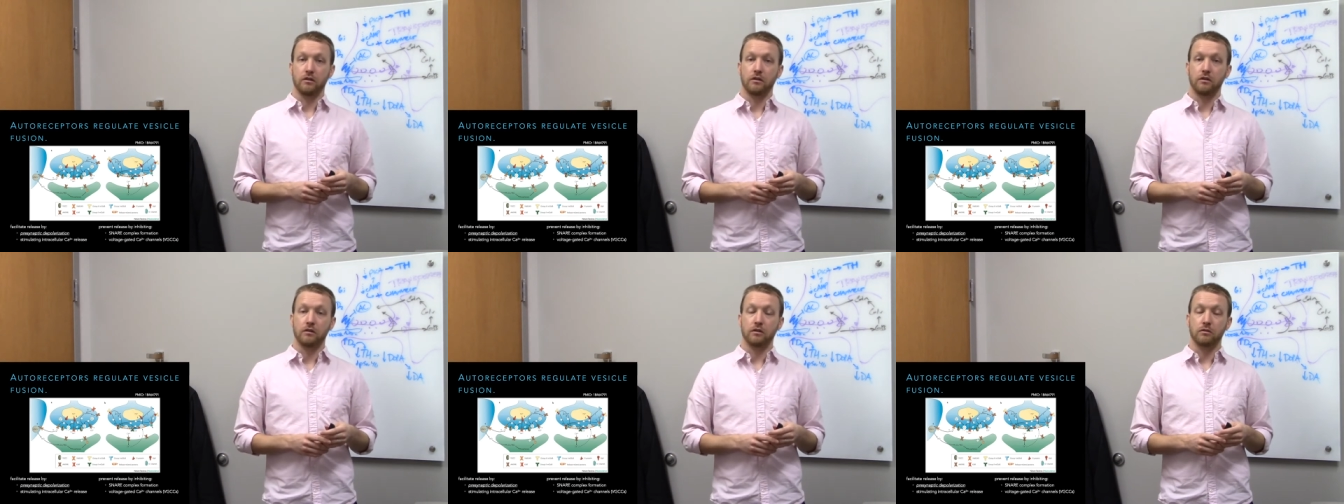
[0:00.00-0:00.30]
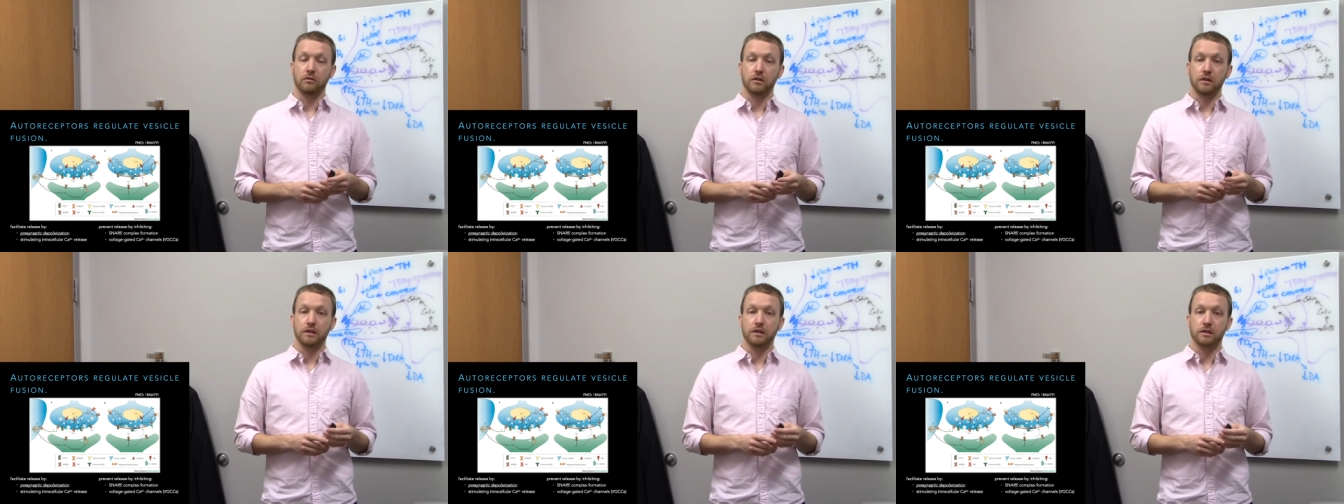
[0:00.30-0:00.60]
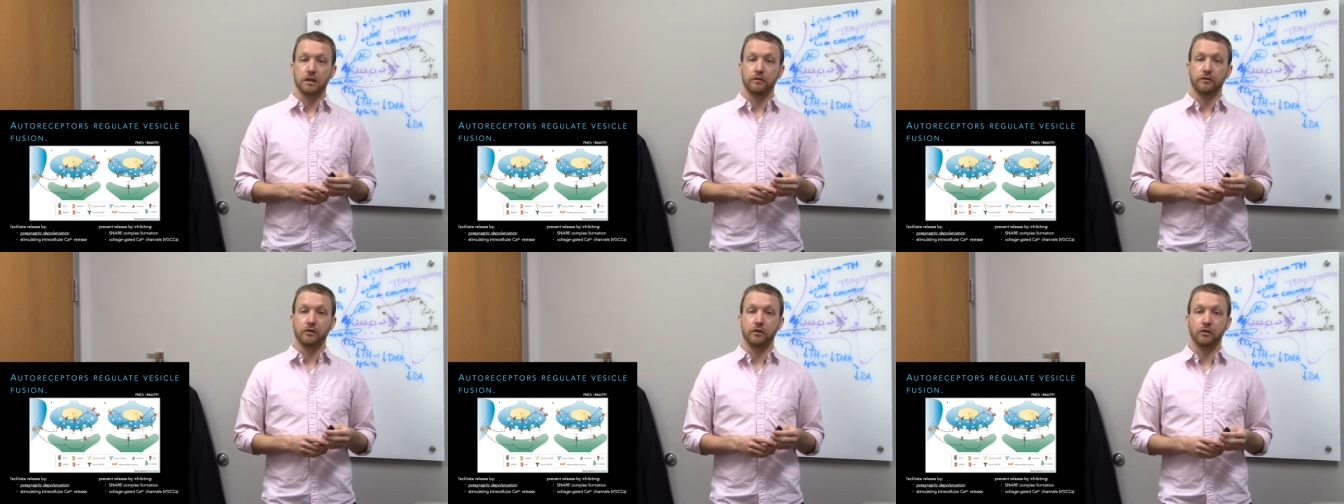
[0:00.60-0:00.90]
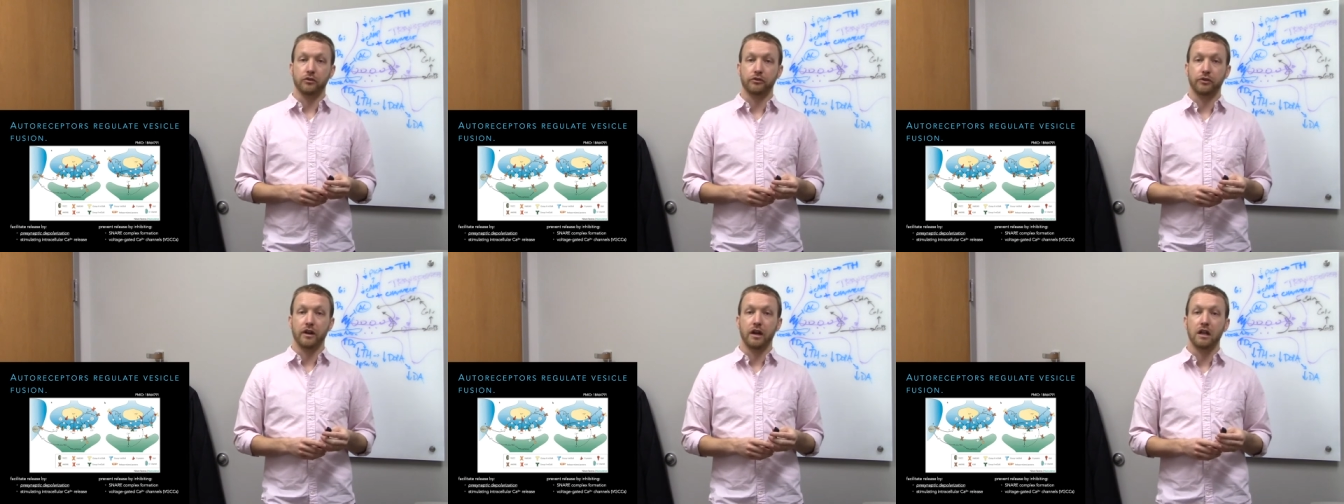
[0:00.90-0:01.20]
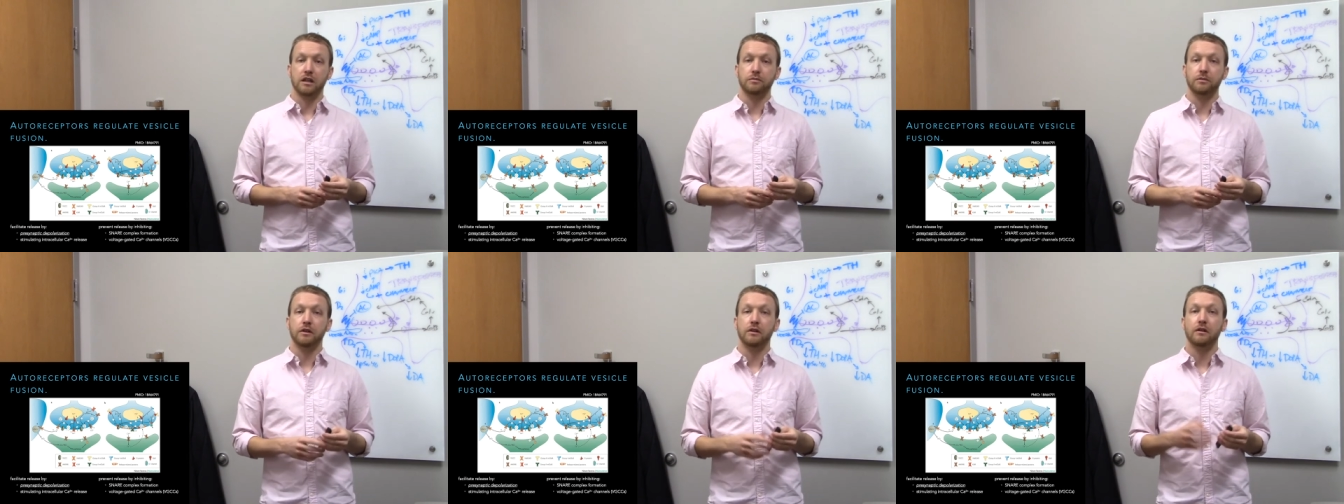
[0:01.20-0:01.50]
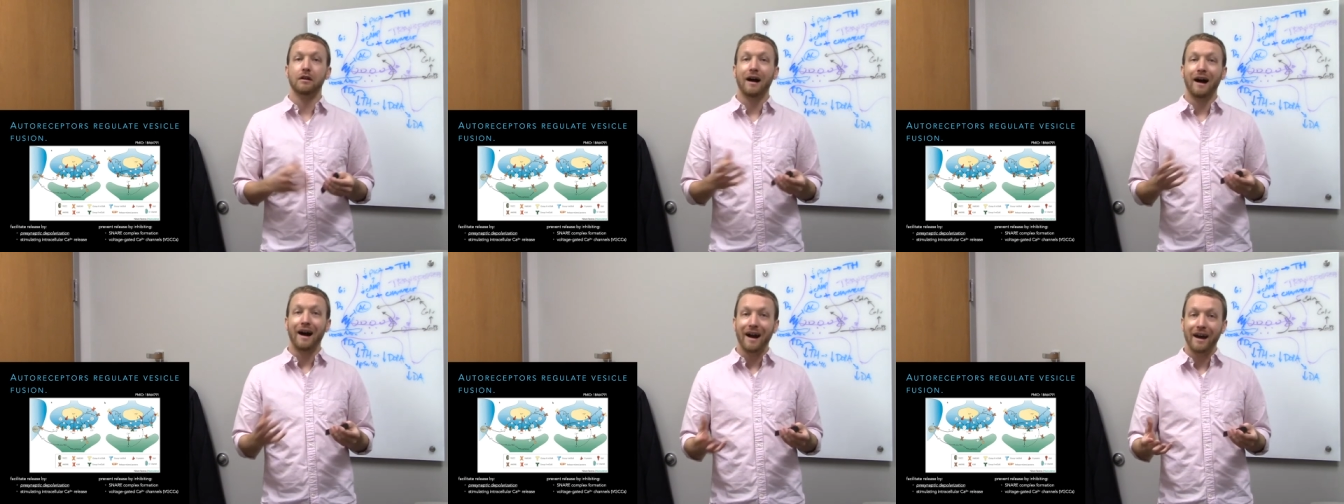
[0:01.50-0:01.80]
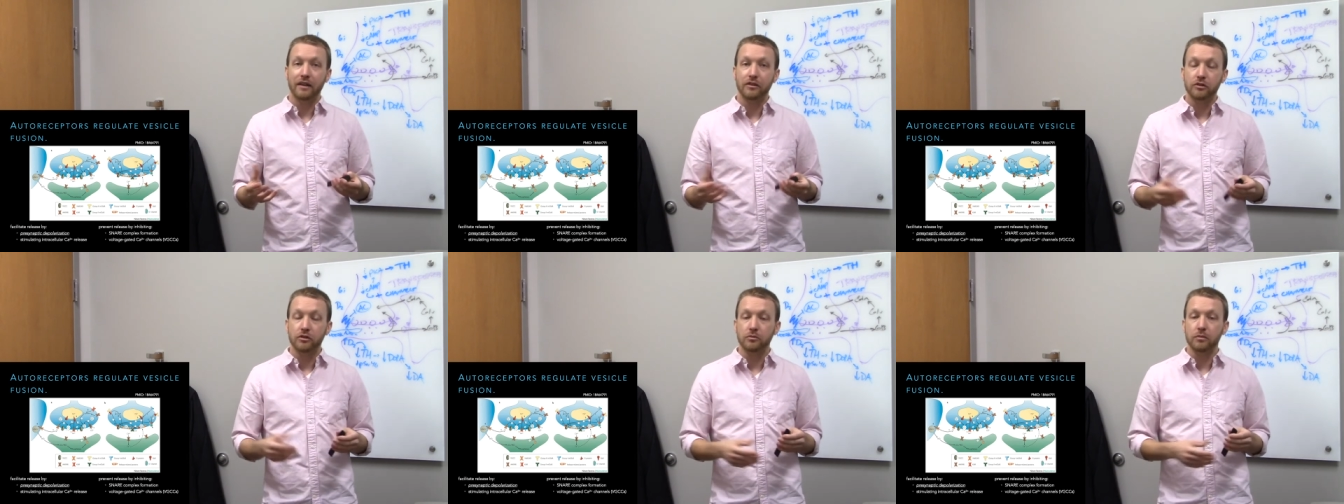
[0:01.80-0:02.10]
the release of neurotransmitter
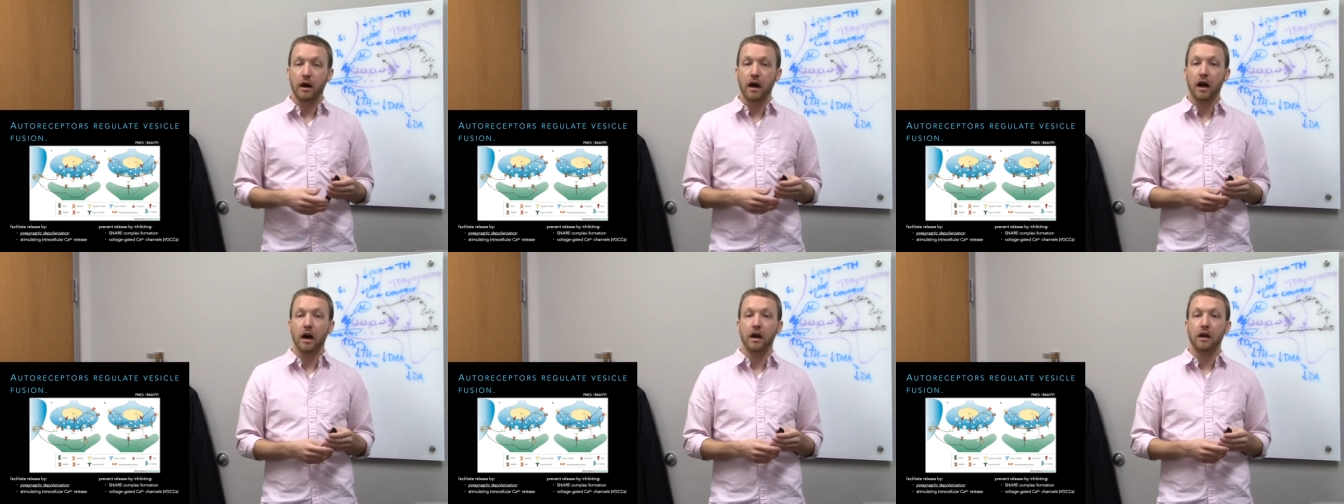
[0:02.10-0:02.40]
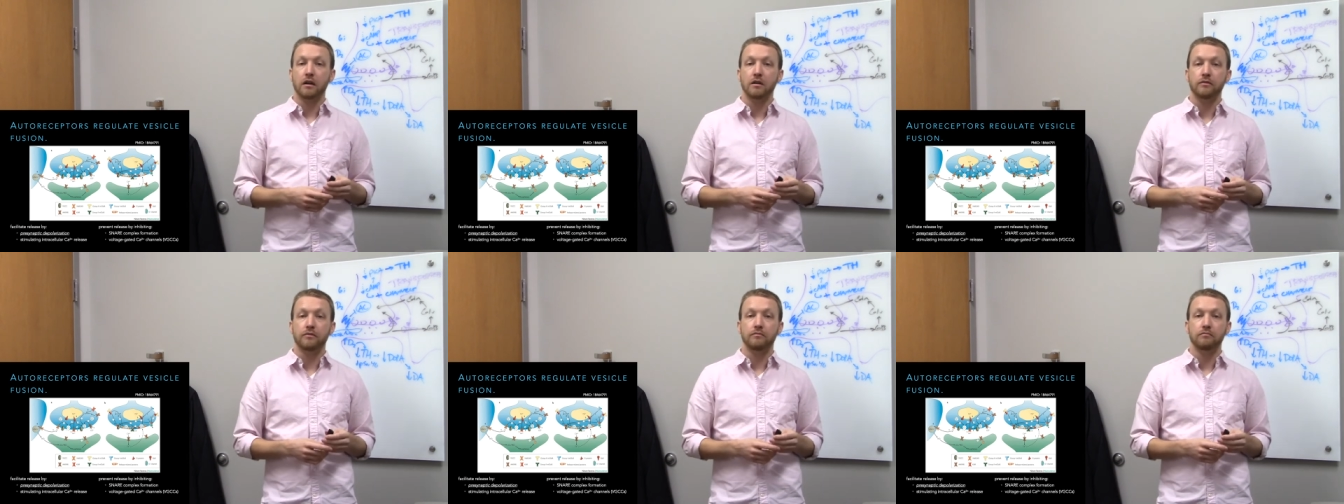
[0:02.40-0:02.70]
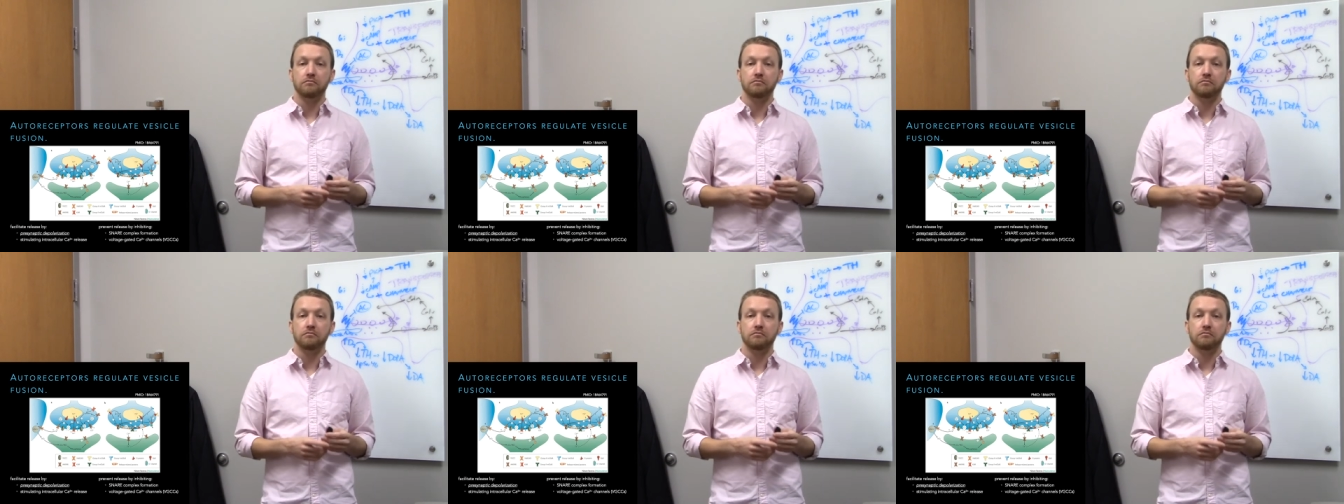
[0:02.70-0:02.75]
either by